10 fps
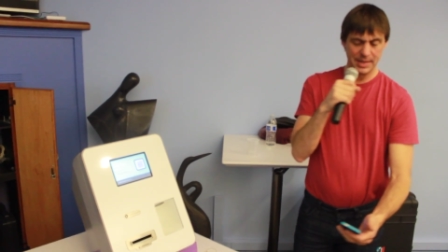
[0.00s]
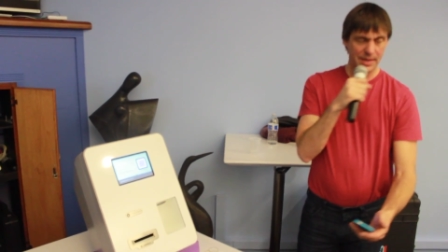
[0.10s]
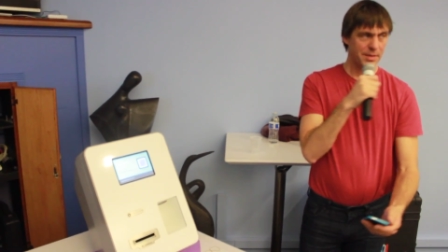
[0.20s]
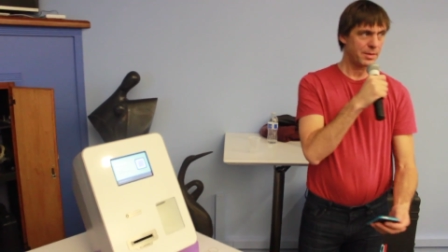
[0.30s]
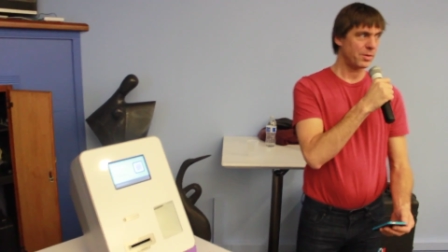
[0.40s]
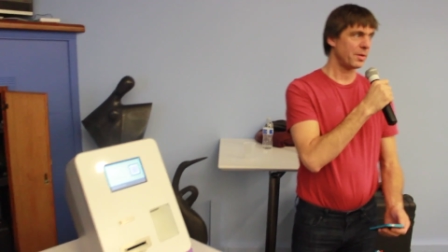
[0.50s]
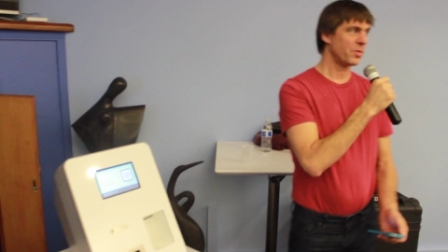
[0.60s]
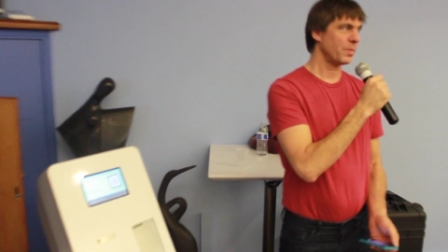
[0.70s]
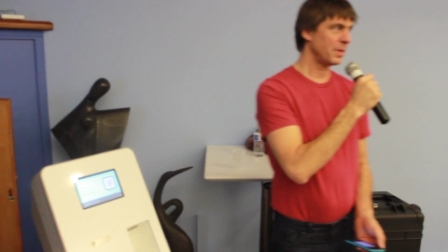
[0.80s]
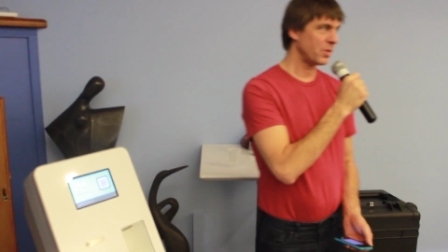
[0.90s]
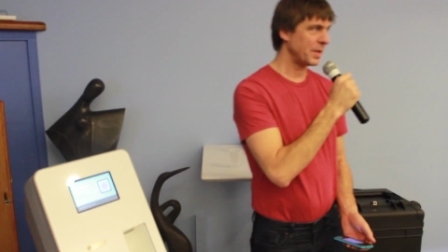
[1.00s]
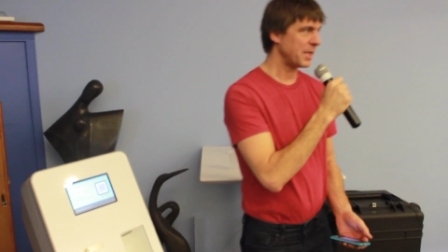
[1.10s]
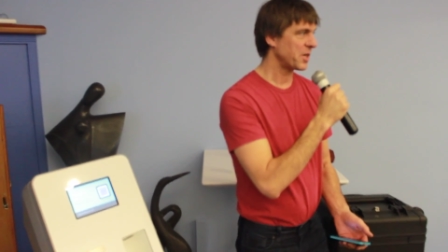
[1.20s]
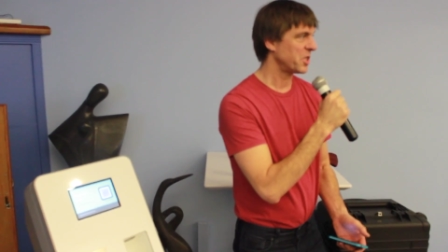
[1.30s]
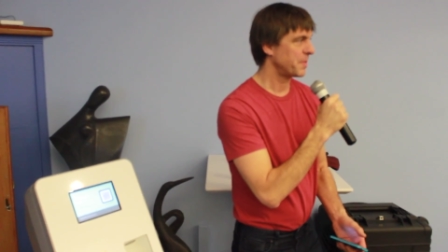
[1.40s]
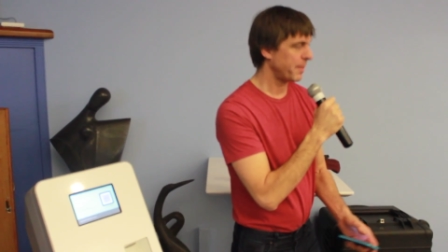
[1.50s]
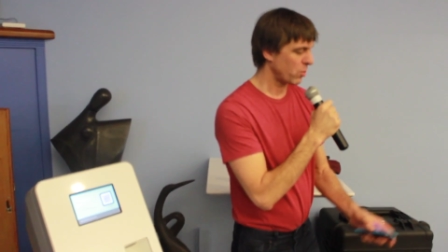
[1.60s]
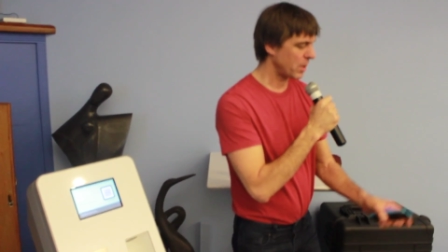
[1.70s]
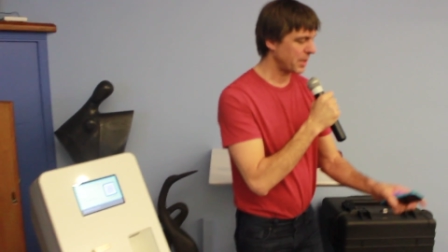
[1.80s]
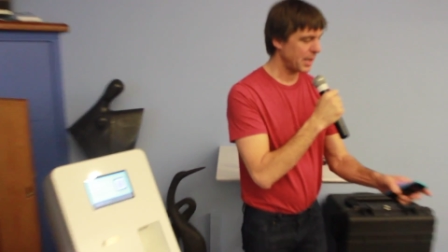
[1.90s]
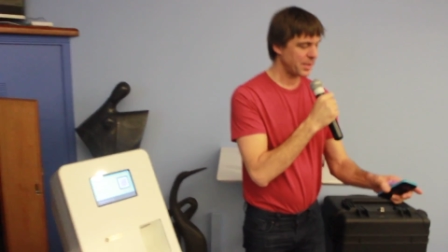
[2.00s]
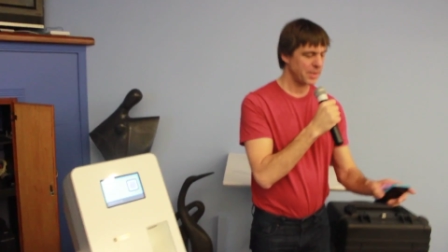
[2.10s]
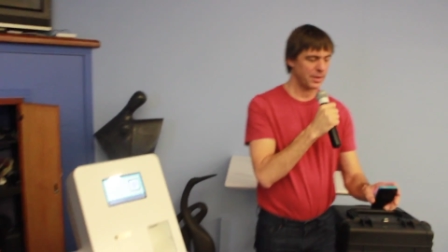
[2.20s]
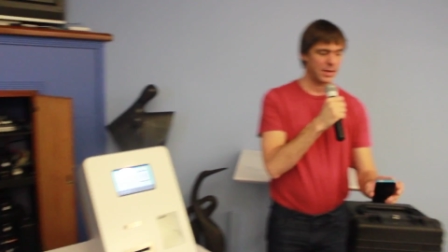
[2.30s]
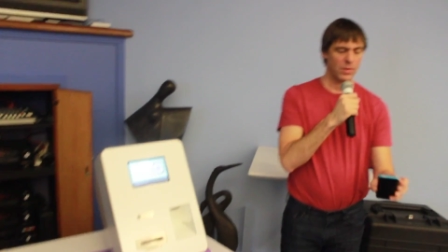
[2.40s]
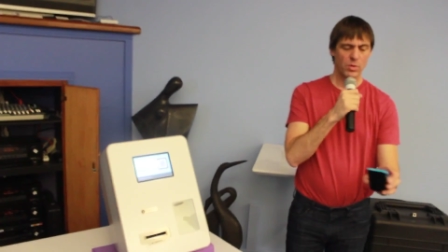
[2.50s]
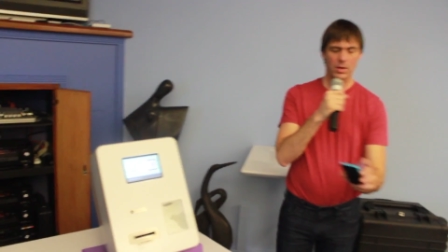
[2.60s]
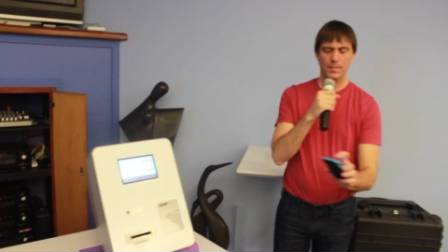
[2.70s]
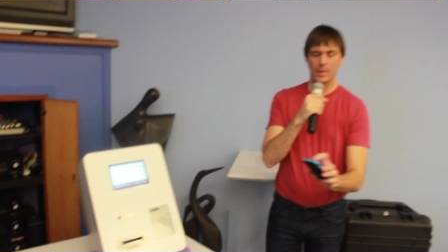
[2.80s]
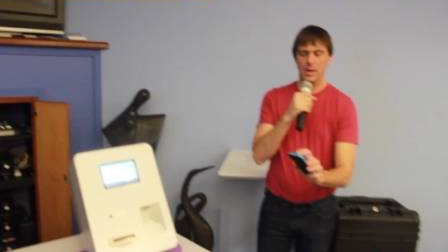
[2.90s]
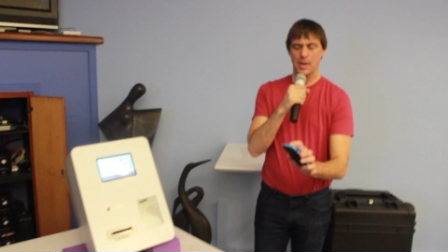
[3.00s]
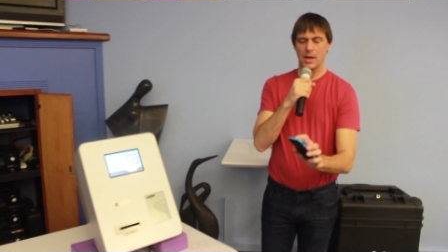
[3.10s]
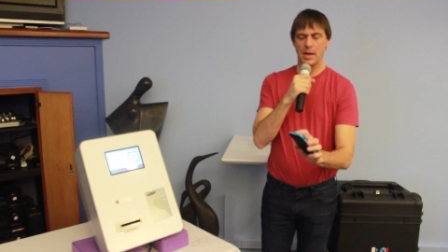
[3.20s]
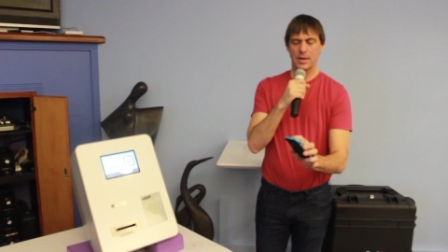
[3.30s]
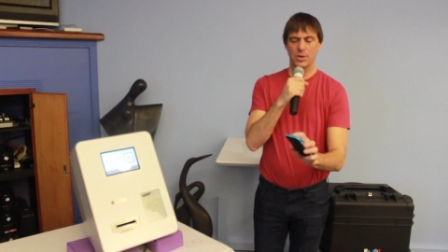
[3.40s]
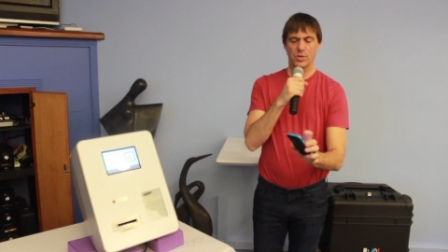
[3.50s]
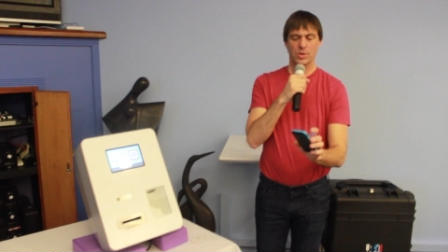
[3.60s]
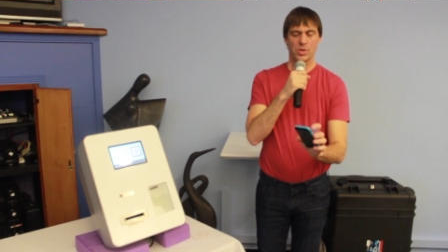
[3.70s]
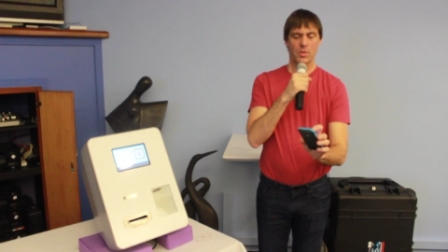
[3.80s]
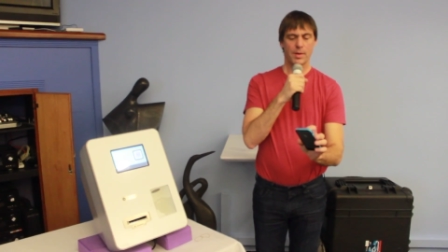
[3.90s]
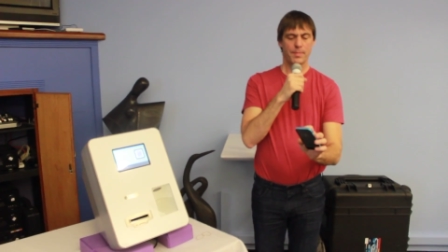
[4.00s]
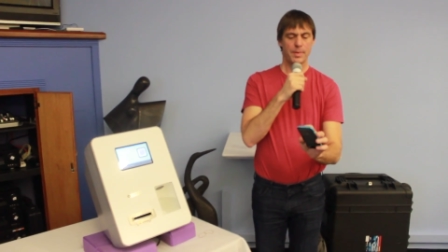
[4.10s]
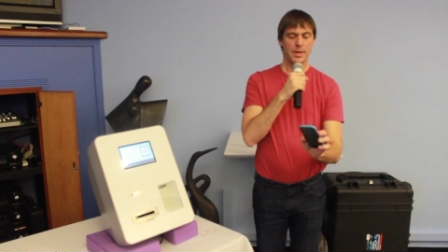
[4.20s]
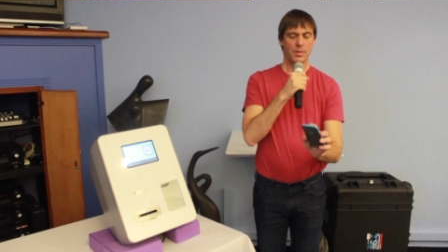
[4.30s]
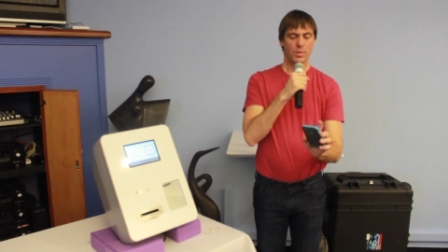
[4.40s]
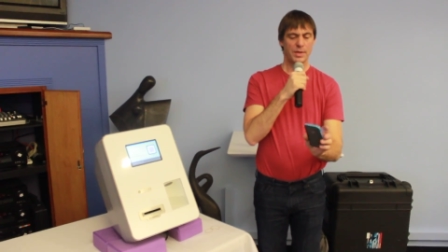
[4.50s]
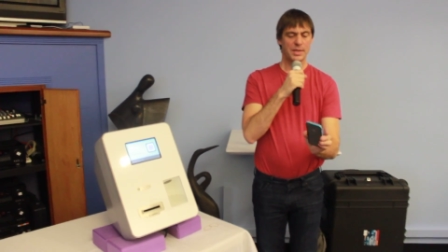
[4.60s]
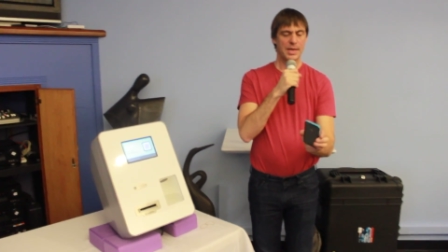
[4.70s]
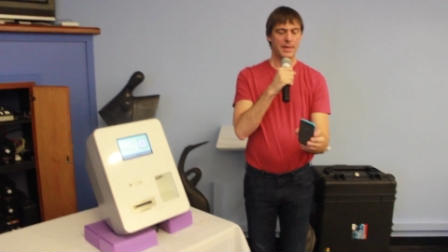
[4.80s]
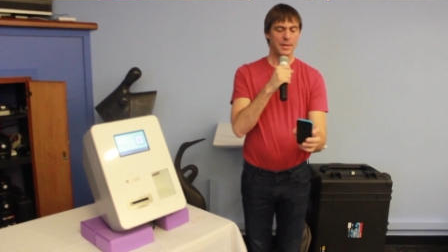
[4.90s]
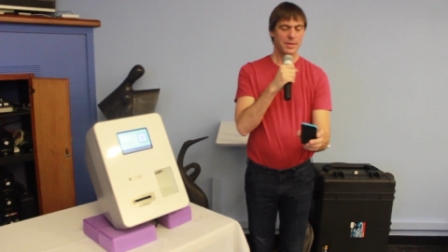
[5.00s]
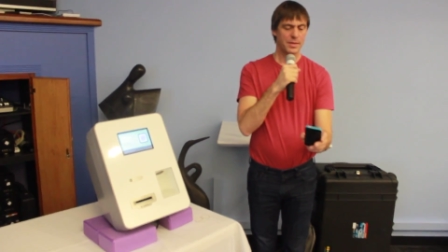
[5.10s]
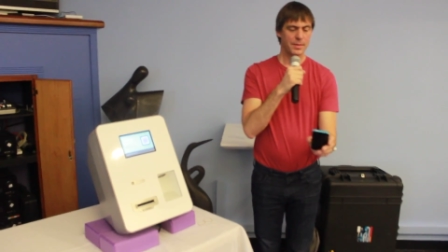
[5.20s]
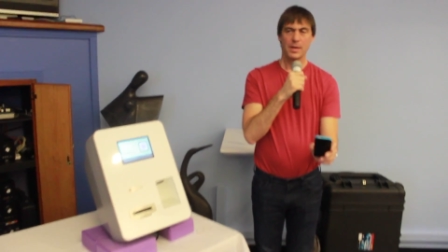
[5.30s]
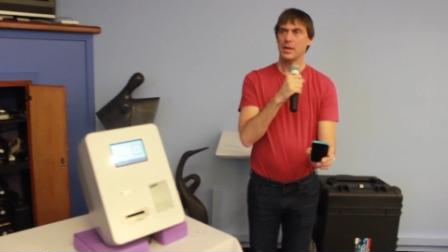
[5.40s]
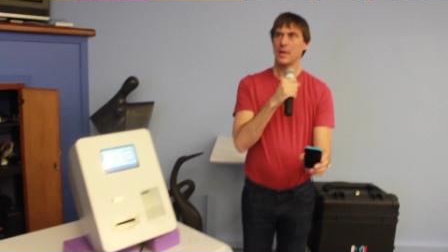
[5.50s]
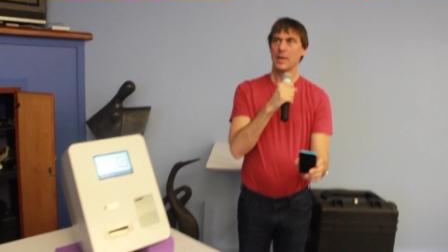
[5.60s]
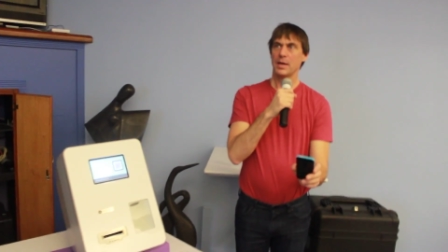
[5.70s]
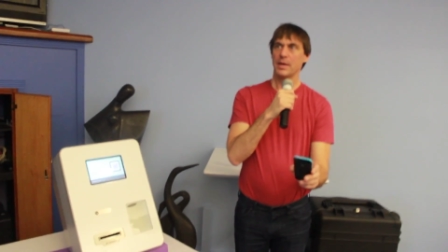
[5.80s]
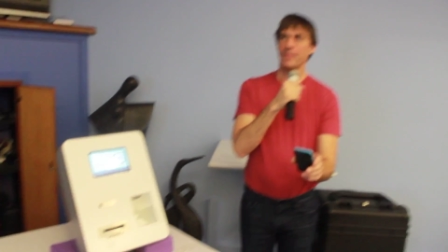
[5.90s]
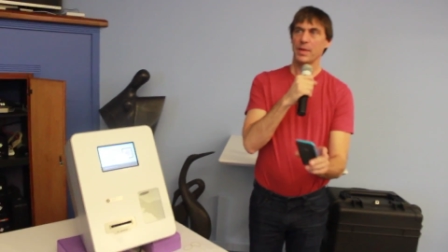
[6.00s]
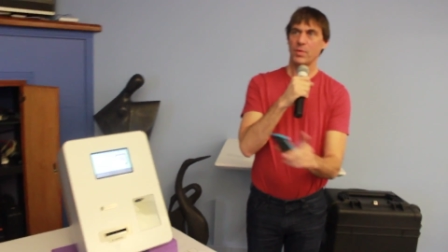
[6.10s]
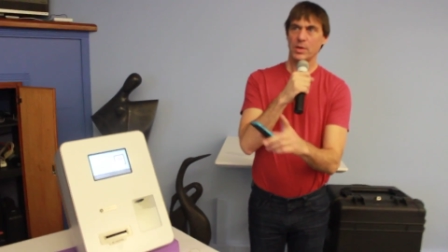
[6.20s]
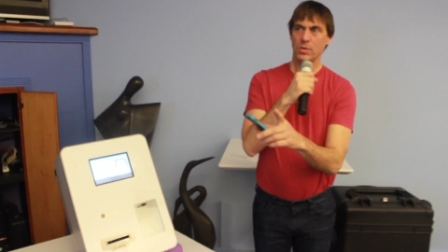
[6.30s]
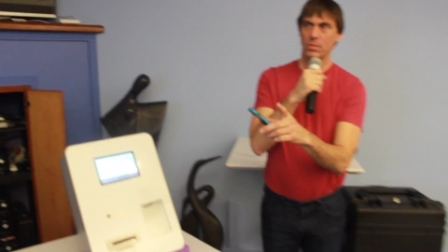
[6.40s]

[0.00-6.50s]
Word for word: sent, so the, the transaction's been broadcast on the network, and it should show up uh, within seconds. Um, we,